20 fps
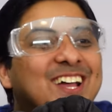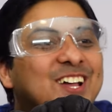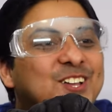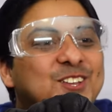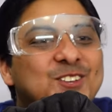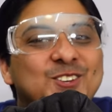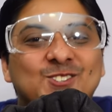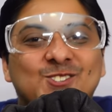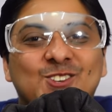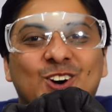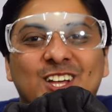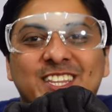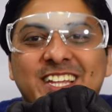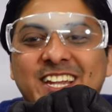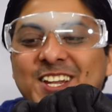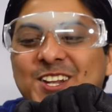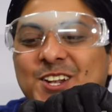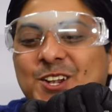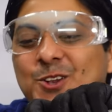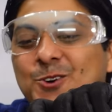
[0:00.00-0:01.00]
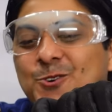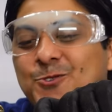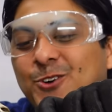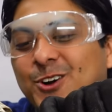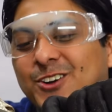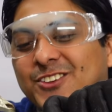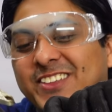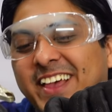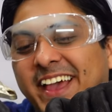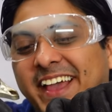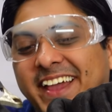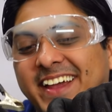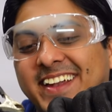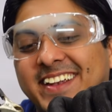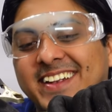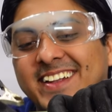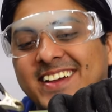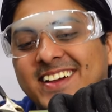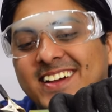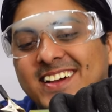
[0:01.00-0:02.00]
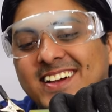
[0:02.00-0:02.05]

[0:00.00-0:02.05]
you saw that it glue for a second.